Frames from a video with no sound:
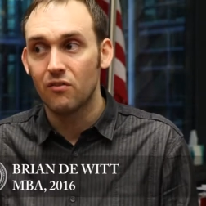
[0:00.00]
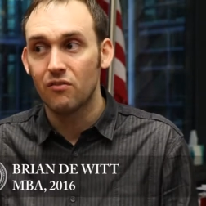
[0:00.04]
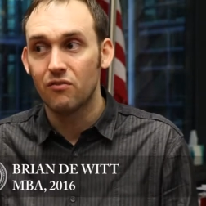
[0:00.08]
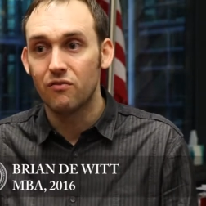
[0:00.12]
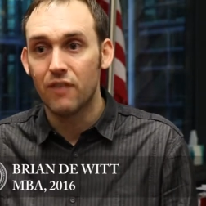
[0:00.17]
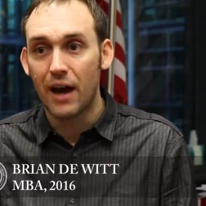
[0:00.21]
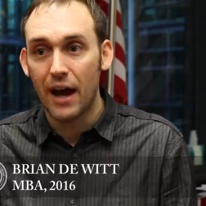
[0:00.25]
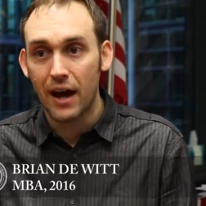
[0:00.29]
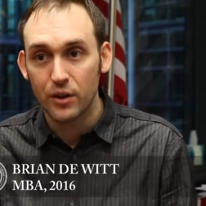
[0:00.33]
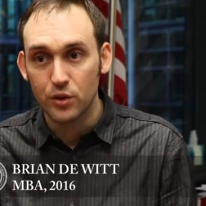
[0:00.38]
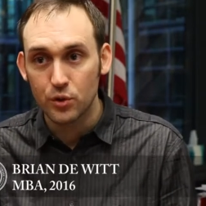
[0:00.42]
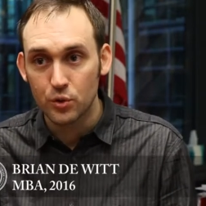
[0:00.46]

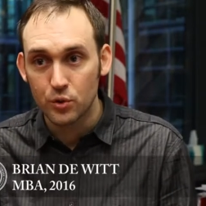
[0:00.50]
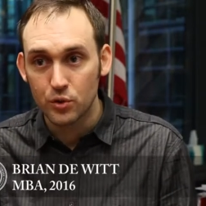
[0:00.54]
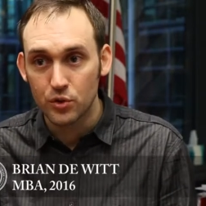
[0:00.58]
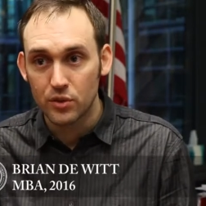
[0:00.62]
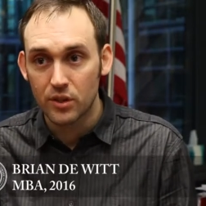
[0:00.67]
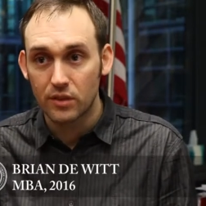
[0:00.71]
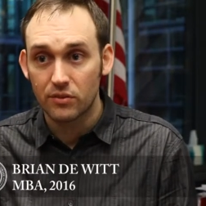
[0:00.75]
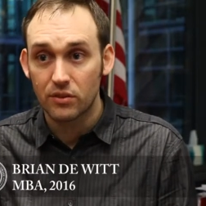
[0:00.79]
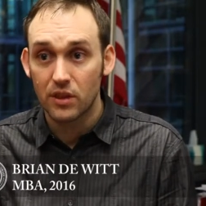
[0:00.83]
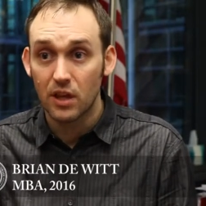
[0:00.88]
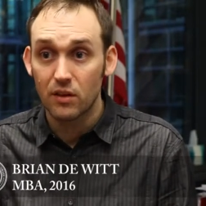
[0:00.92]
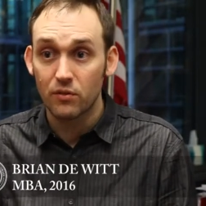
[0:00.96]
values
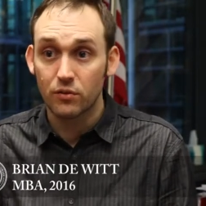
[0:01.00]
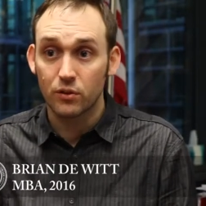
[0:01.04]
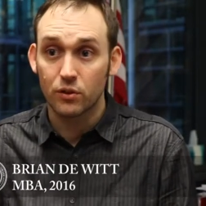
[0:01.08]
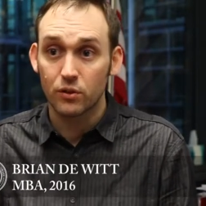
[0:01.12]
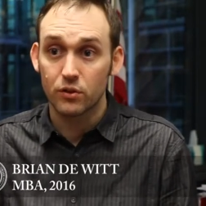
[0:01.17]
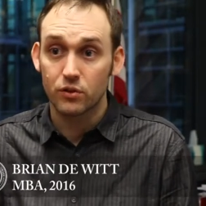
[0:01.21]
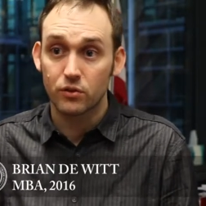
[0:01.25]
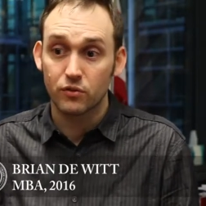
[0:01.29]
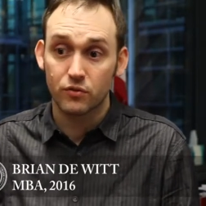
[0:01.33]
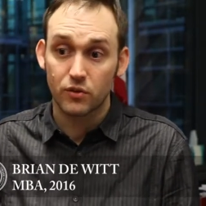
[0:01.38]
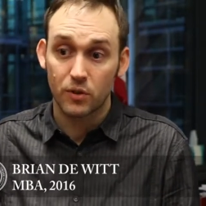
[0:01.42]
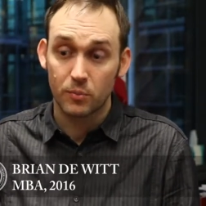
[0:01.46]
that they've
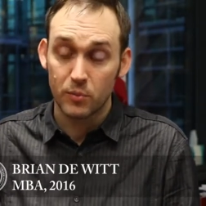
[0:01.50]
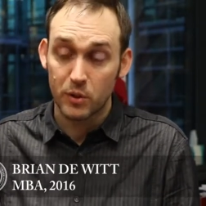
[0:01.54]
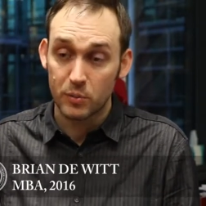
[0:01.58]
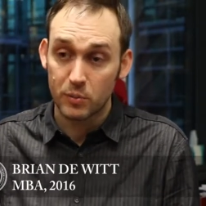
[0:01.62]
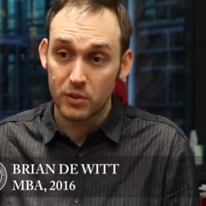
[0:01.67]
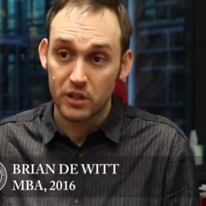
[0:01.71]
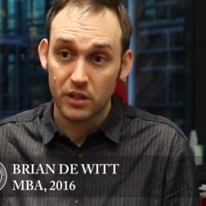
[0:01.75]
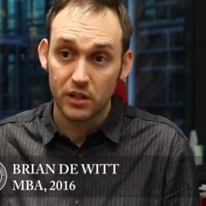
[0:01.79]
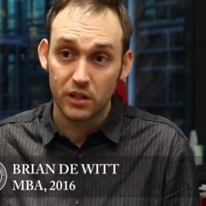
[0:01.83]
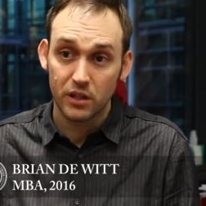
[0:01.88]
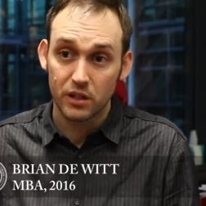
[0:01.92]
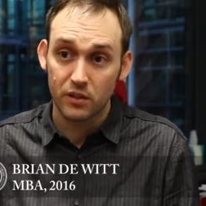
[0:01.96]
learned from the
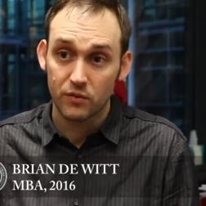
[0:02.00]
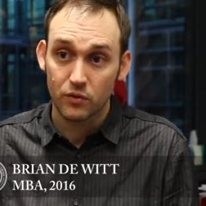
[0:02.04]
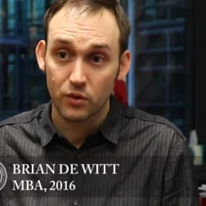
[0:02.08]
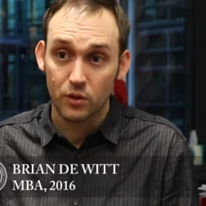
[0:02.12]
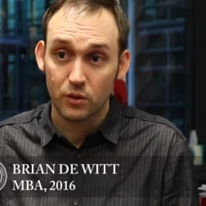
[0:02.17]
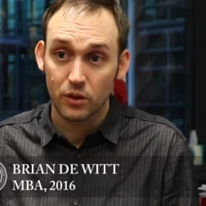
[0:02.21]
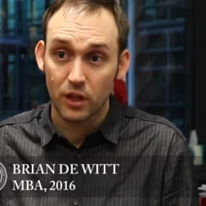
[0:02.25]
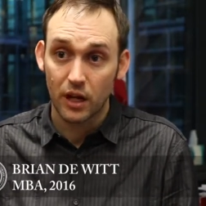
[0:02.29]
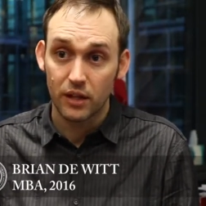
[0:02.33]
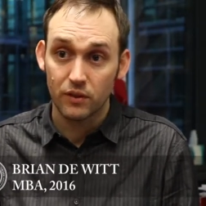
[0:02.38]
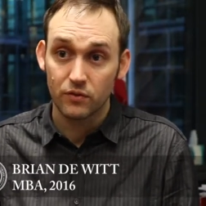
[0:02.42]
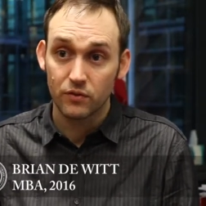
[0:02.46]
beginning of their
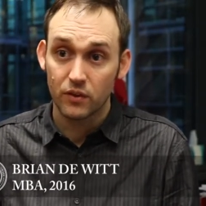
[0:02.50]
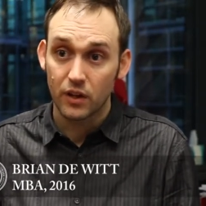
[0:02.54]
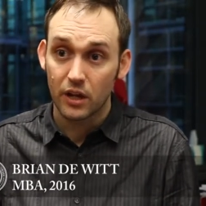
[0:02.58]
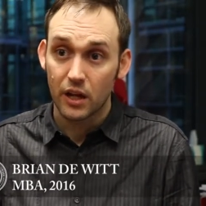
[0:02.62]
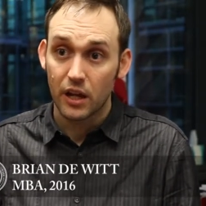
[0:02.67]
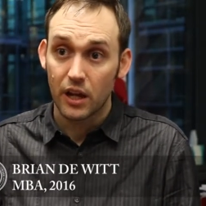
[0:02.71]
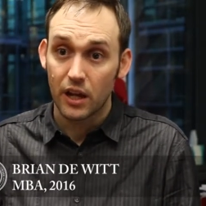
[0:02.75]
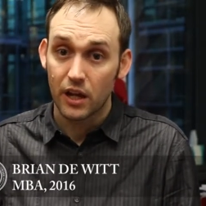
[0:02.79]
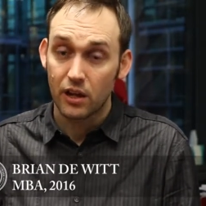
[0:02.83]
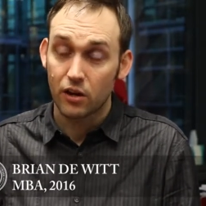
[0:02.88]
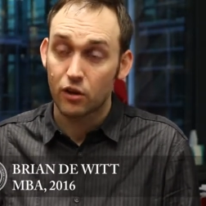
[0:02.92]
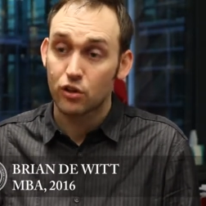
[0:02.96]
life
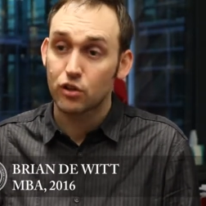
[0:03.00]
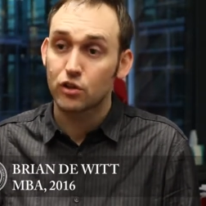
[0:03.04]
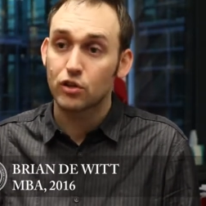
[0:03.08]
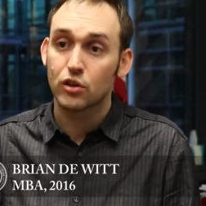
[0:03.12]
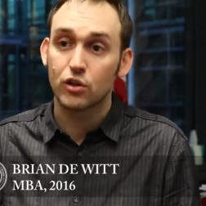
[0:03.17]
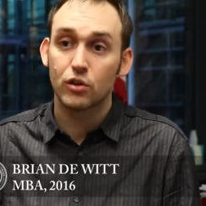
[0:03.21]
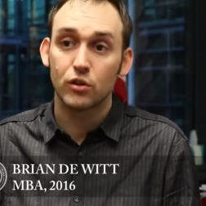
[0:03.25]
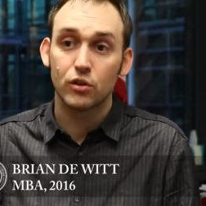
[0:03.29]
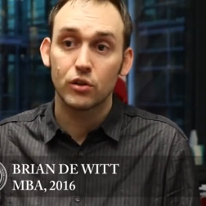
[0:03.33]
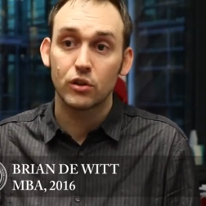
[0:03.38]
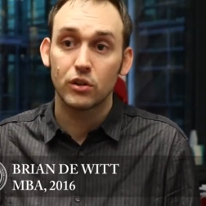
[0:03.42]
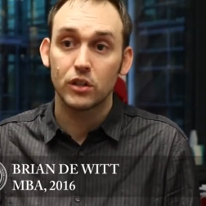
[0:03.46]
and are
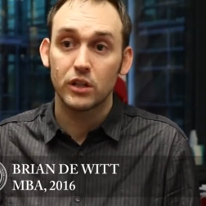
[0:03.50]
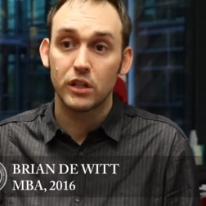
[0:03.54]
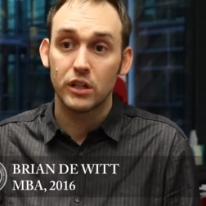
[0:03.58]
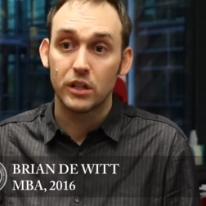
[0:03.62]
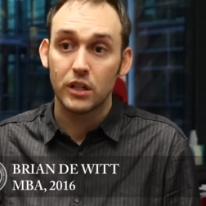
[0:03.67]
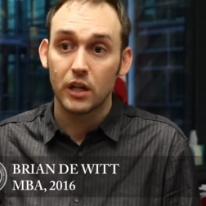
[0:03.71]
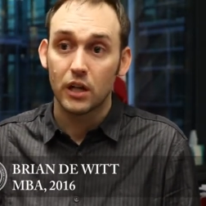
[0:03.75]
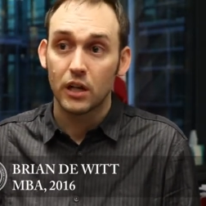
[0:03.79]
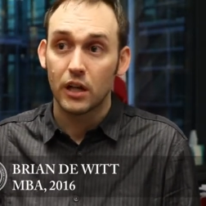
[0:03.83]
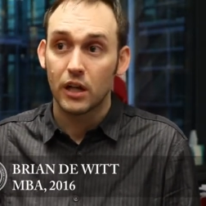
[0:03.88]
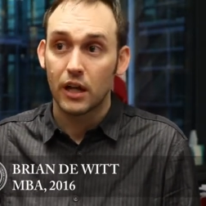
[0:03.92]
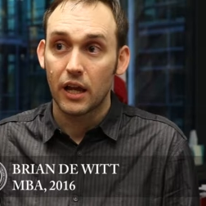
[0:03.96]
currently
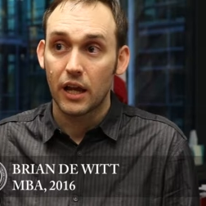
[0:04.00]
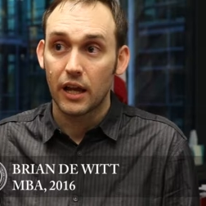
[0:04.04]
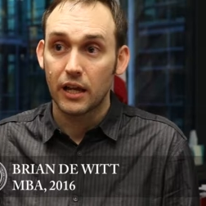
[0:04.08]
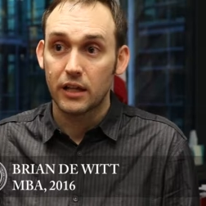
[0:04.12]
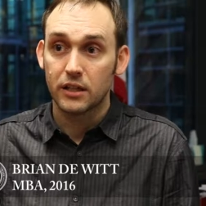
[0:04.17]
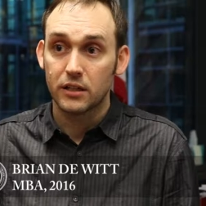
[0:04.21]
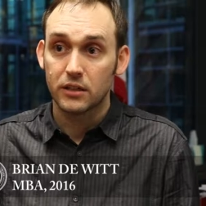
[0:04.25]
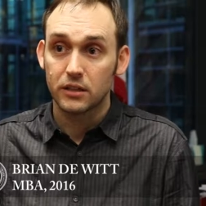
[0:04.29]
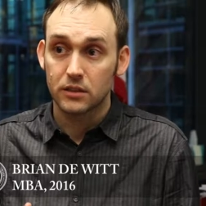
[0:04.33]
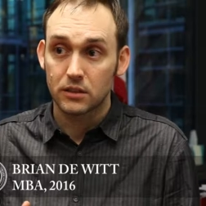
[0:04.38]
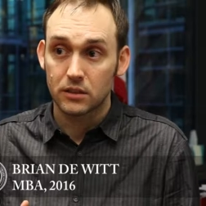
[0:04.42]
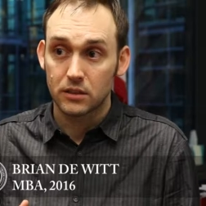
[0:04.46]
and